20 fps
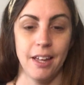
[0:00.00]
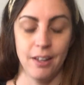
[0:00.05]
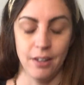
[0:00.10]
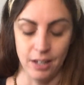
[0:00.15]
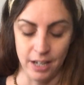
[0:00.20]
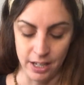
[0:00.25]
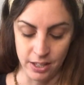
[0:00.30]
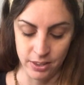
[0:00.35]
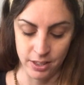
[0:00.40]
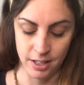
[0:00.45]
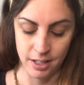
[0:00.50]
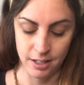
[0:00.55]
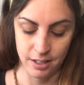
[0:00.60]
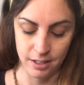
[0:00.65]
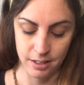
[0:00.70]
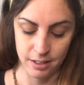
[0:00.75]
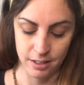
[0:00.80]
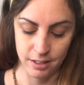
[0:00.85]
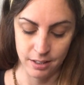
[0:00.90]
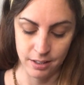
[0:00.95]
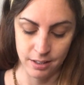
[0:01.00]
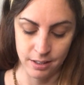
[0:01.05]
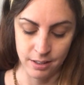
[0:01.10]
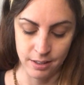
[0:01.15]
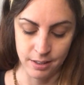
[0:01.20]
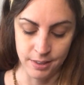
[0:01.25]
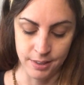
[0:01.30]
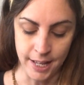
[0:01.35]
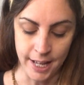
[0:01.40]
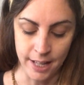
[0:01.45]
I think
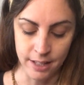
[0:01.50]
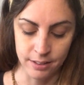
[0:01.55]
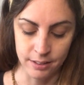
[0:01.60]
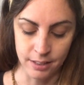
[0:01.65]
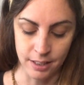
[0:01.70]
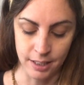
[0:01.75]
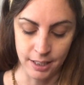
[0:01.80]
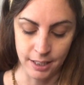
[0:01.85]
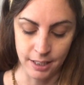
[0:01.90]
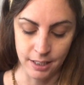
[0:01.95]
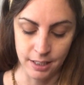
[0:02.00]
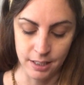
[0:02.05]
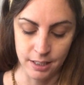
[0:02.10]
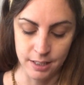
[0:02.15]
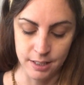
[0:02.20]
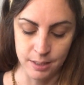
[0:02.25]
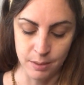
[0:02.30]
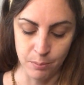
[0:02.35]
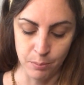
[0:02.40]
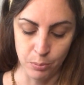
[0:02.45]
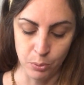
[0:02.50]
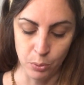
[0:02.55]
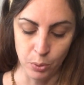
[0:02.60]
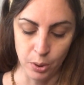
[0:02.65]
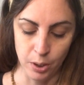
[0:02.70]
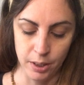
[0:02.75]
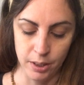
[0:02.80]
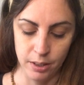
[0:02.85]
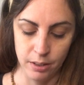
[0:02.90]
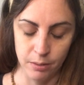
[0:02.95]
that line is
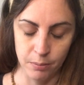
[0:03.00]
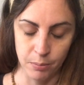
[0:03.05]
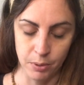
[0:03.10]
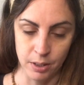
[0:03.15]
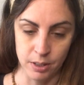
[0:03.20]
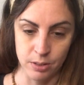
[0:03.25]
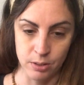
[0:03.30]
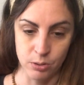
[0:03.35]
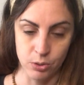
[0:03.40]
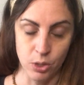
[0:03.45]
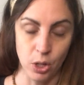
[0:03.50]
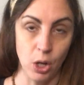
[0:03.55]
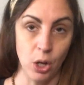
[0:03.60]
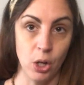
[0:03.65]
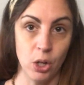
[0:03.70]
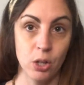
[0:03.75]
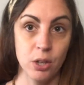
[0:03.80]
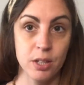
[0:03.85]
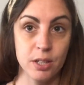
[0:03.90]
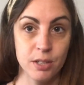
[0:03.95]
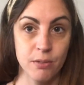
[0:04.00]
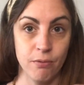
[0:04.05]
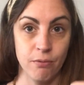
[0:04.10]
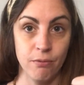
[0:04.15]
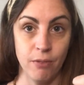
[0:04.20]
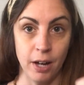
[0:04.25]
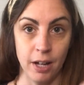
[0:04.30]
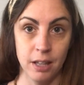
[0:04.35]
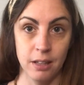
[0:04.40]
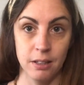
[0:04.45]
important, because there's all this
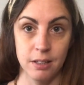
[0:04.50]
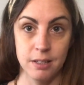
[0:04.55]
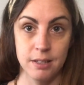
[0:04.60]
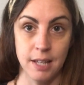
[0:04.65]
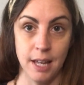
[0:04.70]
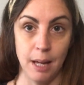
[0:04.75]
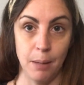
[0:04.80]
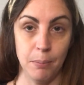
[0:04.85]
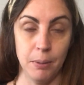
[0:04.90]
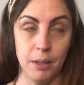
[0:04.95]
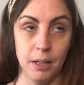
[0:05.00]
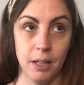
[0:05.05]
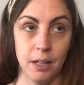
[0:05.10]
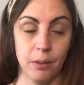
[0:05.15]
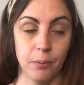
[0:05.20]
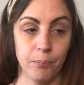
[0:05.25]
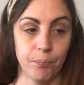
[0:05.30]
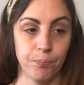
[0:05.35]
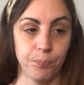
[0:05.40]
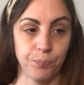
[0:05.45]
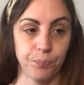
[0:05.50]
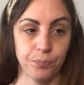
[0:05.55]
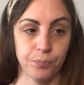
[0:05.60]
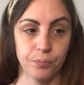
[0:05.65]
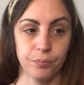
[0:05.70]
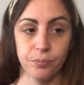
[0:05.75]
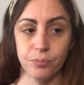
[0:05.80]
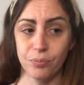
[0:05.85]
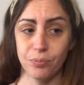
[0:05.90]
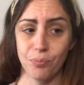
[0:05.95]
violence happening.
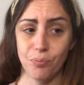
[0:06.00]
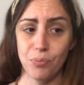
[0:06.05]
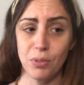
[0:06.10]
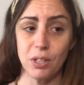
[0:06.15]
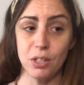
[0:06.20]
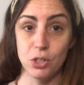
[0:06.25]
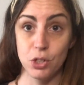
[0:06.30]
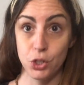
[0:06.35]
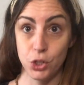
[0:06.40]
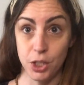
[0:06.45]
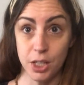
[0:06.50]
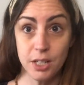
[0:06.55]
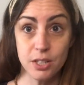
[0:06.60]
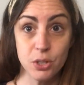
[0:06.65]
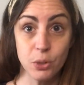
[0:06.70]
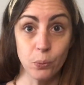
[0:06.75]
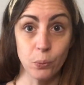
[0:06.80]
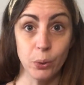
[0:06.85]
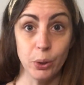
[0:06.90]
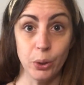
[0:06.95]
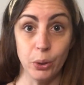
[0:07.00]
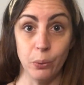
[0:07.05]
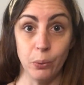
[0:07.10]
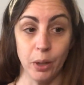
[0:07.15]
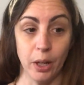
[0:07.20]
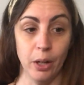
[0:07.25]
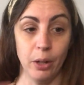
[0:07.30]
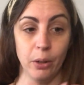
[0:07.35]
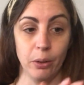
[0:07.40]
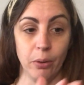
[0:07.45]
She's the one who
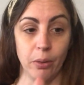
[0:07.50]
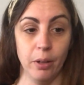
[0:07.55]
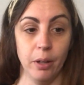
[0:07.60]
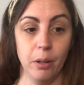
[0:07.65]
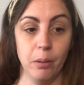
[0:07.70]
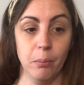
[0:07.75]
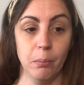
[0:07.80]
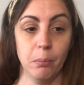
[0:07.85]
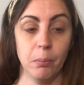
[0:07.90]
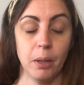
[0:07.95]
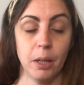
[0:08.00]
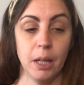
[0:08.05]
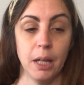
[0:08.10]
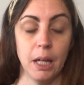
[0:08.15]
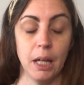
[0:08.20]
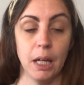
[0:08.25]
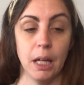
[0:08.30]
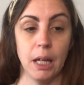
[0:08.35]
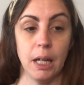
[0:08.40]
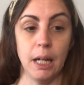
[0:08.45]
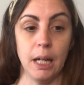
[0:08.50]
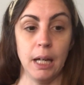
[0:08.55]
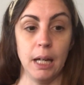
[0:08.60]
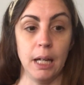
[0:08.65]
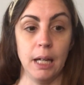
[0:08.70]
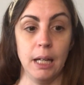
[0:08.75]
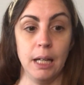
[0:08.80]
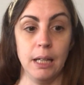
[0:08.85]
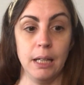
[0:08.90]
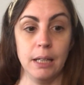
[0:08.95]
cut her thumb,
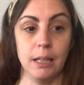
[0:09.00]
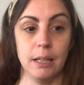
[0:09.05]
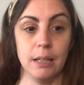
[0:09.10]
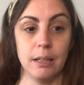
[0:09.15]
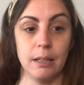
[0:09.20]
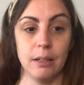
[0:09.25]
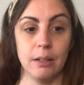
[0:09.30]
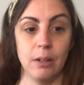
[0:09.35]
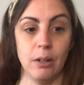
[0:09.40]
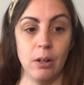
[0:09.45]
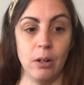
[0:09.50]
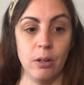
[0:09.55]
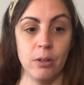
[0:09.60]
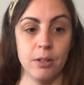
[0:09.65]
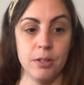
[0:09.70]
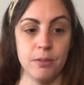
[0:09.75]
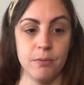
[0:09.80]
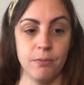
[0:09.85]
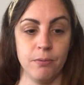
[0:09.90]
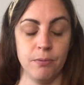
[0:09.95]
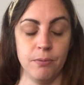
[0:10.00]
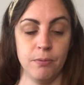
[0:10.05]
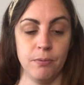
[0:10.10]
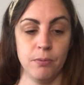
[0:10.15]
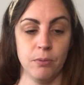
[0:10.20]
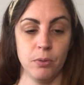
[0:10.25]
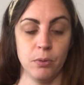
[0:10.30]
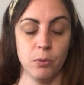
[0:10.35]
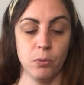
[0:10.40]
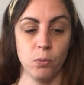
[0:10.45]
and all this
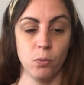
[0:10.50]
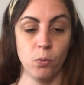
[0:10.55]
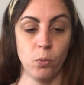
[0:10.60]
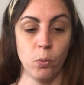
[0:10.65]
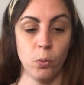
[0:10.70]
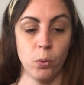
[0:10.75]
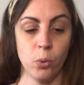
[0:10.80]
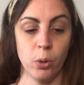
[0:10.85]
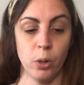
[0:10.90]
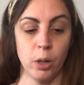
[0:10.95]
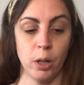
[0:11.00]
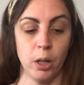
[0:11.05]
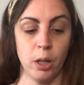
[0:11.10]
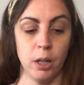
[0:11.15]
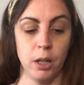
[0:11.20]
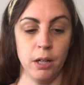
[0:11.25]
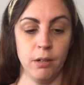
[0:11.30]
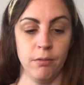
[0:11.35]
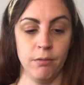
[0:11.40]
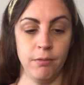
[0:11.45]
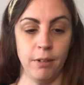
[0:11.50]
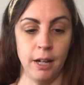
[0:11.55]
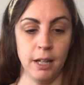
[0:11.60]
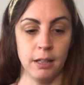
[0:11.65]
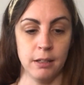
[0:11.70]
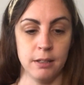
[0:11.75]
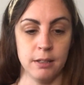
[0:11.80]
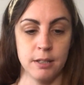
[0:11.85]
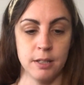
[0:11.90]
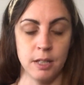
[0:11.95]
war and
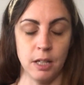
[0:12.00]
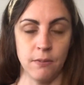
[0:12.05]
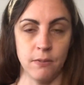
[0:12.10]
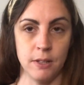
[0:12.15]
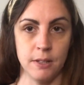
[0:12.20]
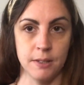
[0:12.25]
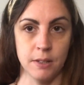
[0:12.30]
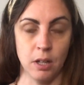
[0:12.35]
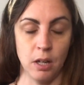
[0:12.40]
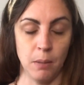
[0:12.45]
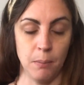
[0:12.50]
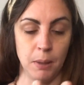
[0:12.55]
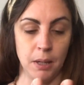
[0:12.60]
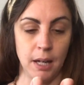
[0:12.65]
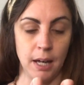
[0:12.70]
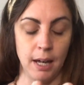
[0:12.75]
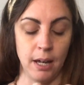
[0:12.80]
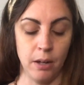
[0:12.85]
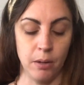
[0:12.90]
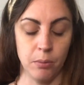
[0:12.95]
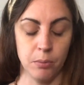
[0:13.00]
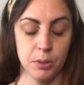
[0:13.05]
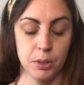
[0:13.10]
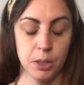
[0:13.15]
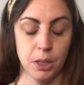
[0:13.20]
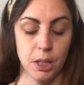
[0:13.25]
violent stuff is coming out.